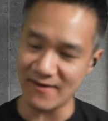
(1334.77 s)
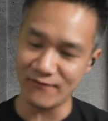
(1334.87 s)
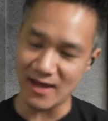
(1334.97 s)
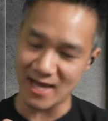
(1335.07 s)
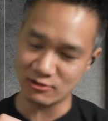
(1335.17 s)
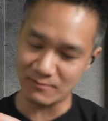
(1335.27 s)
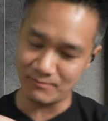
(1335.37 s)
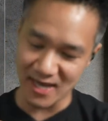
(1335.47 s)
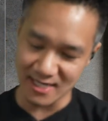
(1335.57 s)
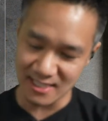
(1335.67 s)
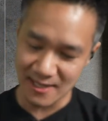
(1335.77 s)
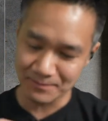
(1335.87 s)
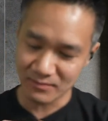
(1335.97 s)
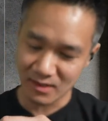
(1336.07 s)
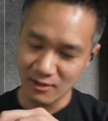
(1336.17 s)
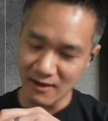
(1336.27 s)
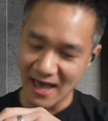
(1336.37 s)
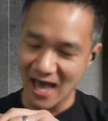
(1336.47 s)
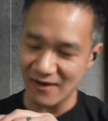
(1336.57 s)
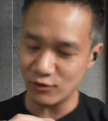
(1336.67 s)
there for extra bass. You
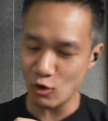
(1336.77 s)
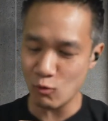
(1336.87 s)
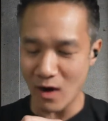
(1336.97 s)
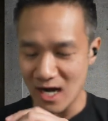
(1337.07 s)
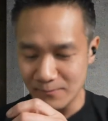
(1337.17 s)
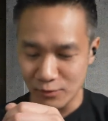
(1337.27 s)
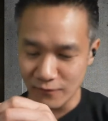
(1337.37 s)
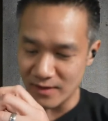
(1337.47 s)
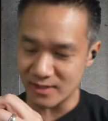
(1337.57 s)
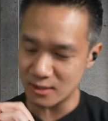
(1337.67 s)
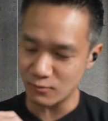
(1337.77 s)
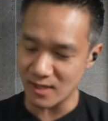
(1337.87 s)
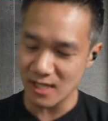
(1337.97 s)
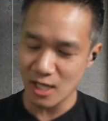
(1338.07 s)
have your waterproof on this one,